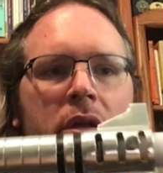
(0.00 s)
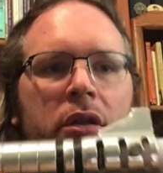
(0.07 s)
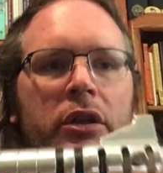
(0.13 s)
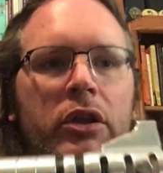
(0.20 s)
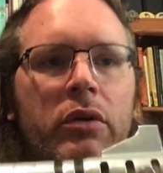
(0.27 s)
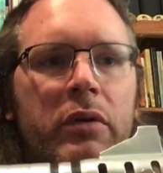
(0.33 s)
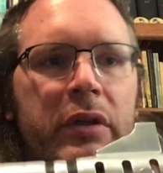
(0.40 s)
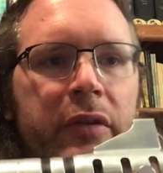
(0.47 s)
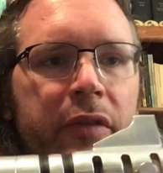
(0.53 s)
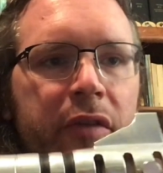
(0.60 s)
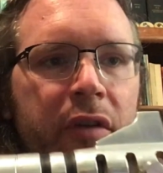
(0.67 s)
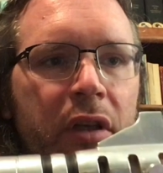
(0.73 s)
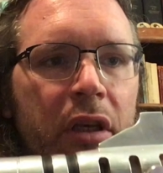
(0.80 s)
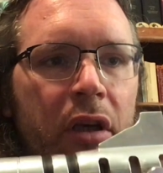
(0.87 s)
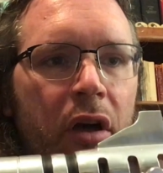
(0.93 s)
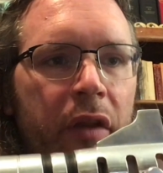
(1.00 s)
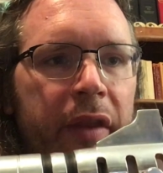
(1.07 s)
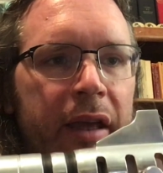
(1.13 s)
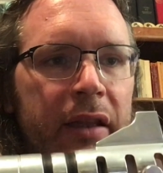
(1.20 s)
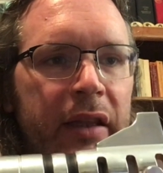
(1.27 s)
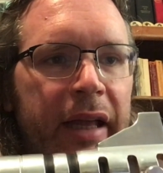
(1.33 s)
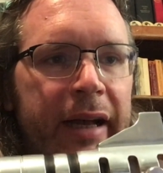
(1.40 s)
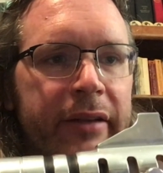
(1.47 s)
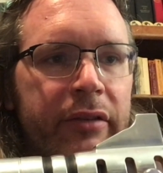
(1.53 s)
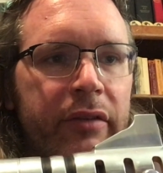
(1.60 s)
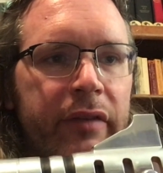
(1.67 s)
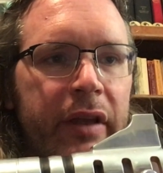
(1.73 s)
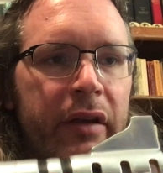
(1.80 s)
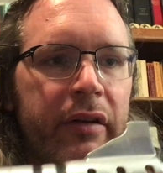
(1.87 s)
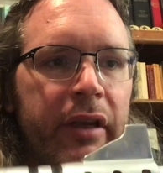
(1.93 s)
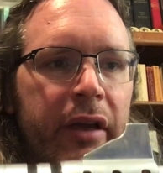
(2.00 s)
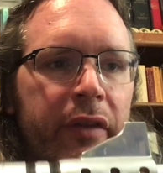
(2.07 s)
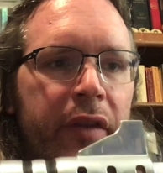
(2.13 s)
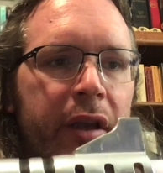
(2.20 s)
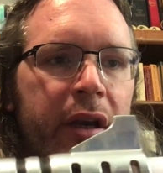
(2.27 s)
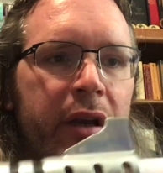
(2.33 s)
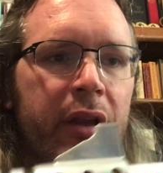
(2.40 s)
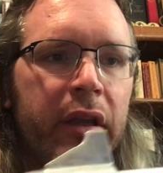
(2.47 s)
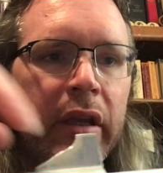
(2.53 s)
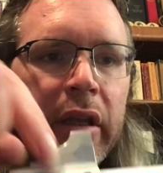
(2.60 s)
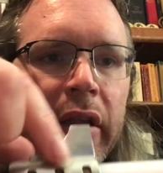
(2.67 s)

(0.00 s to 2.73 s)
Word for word: you can see on that last vent down there